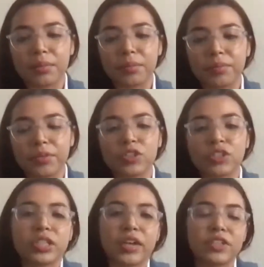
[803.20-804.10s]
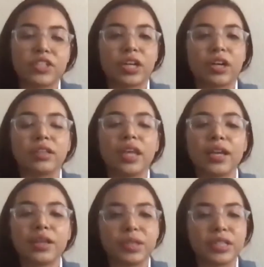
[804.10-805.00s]
you just have to check
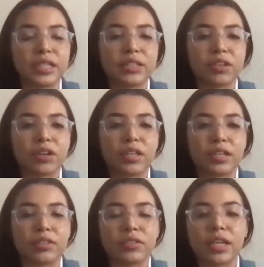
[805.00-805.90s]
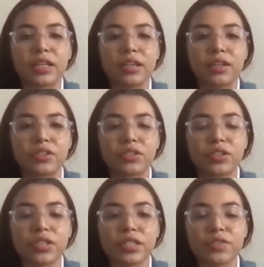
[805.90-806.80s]
online when the dates are that they'll take their
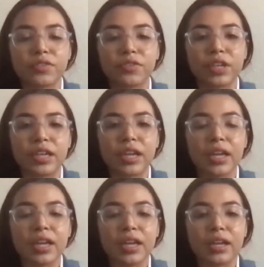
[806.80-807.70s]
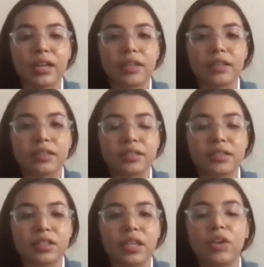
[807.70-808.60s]
students for free. And
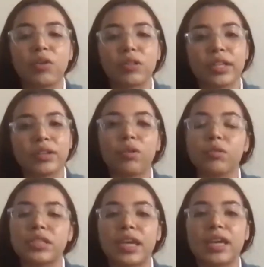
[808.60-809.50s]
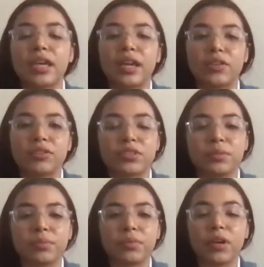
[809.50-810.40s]
they go on like a whole day at
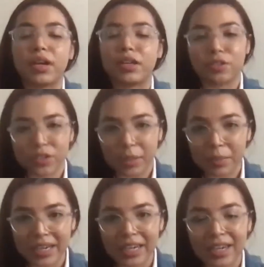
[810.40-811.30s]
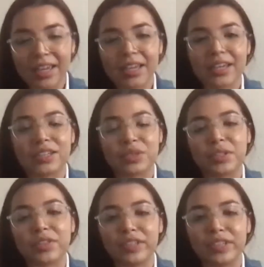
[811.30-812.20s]
Yosemite, and it's
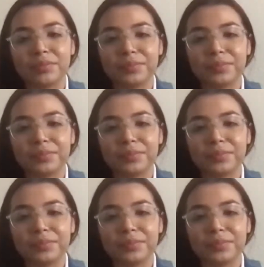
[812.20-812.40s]
really fun.